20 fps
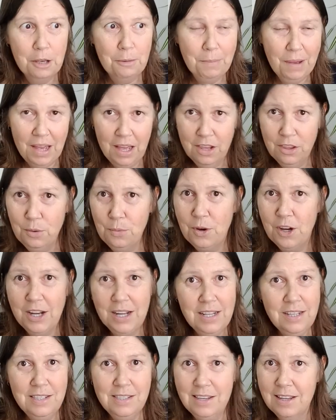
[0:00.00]
But
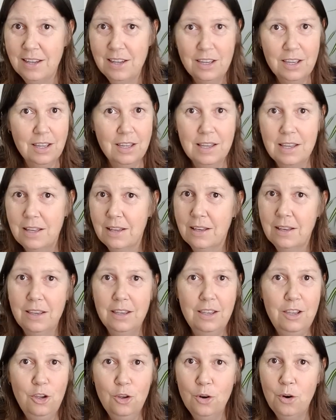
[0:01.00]
otherwise,
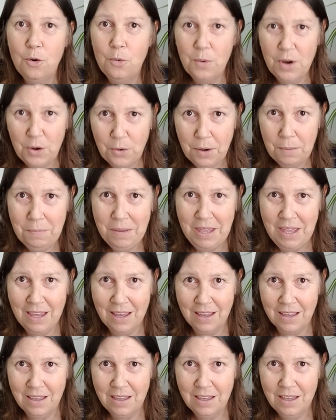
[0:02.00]
you're not welcome
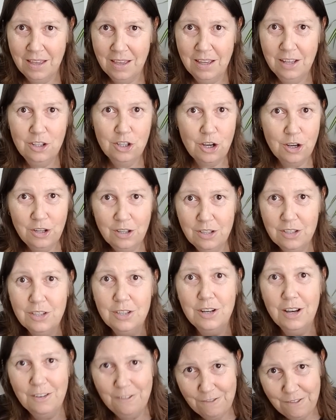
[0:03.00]
here. Don't
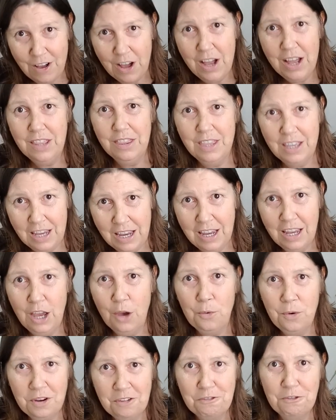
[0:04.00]
invite the
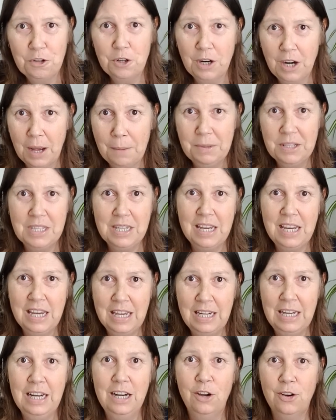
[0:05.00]
ego in for a cup of tea
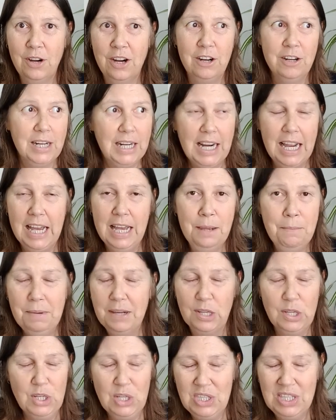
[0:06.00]
any longer, okay?
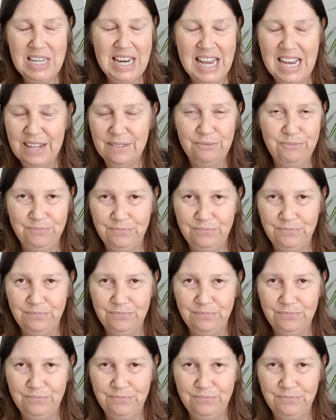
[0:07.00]
Because, nah,